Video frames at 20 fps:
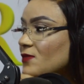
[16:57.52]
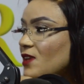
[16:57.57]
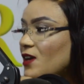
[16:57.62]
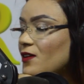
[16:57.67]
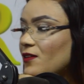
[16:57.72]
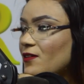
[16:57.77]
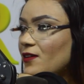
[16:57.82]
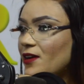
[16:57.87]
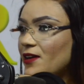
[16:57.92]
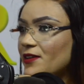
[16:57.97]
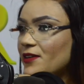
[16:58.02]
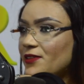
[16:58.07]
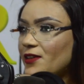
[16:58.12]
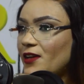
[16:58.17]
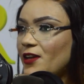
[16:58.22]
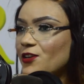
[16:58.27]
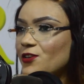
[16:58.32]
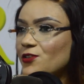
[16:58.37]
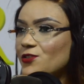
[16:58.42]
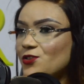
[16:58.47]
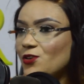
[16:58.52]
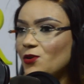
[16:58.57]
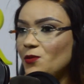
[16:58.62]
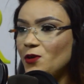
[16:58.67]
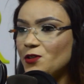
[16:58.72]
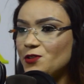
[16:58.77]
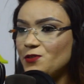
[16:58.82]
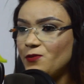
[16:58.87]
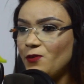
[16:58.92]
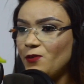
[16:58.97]
All right. Thank you so
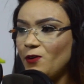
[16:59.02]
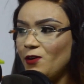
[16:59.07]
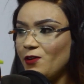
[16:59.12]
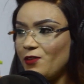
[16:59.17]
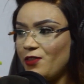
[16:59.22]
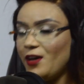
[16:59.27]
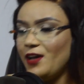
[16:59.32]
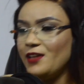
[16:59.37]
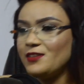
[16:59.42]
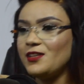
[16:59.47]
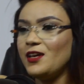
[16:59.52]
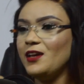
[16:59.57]
much for that.